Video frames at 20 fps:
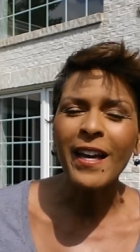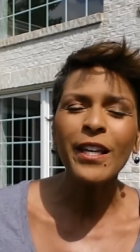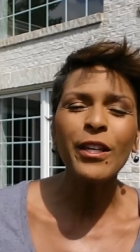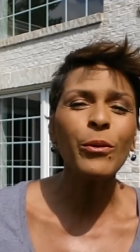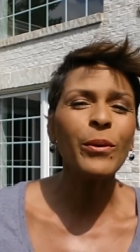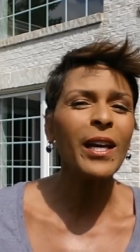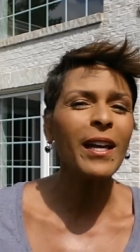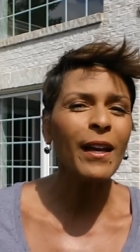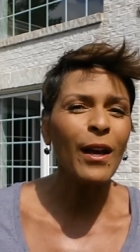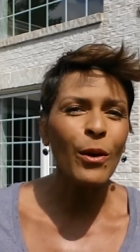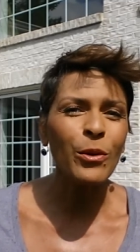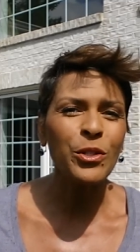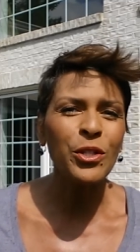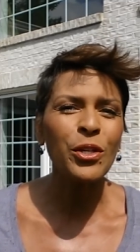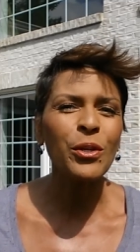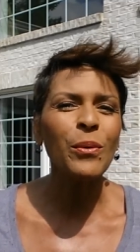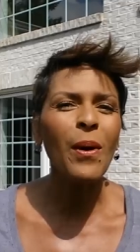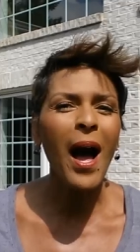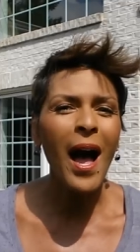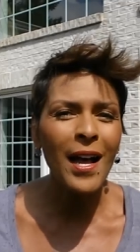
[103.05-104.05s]
you can go
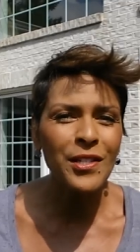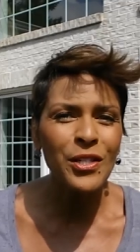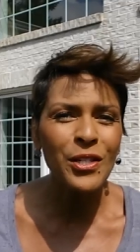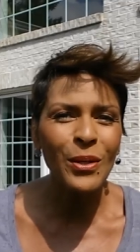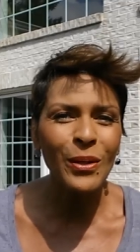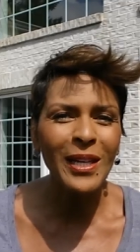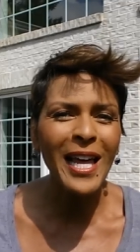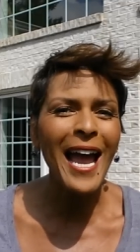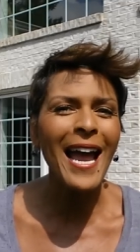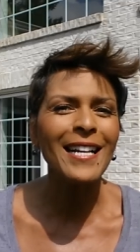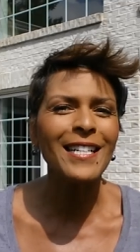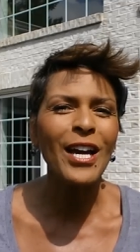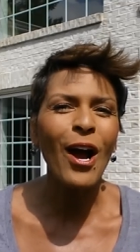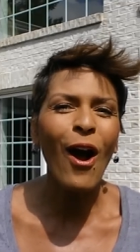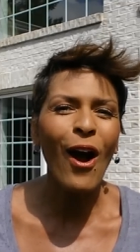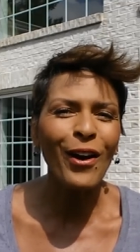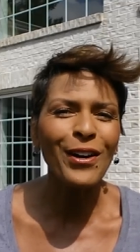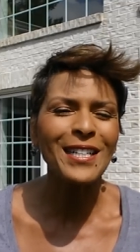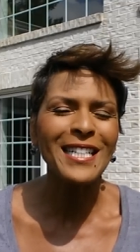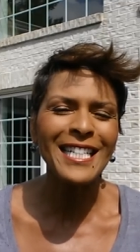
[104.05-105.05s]
to
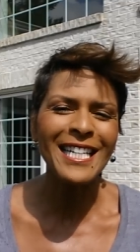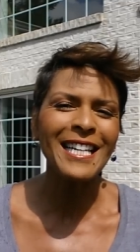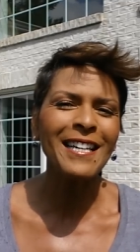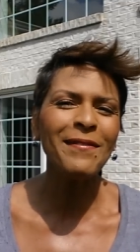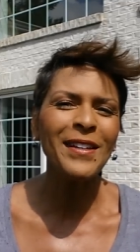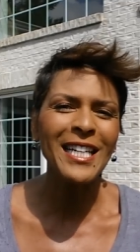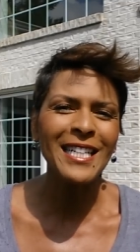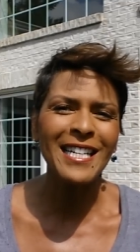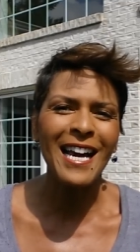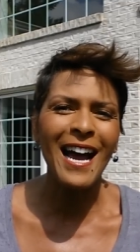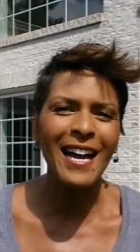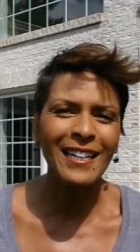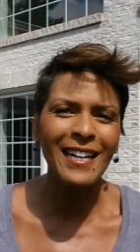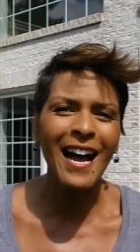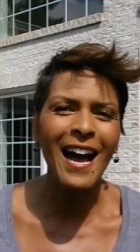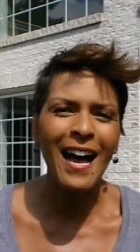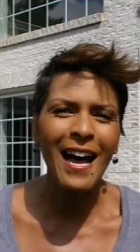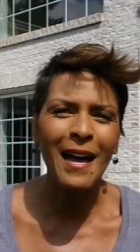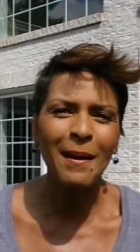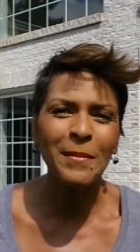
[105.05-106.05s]

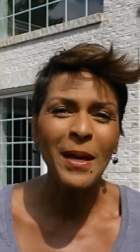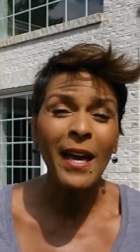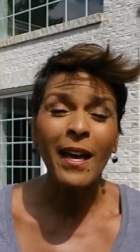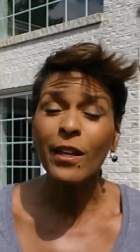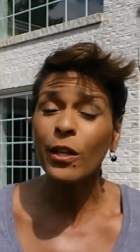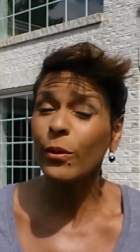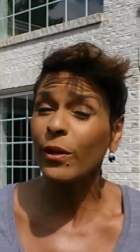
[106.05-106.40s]
hustleandhearttv.com.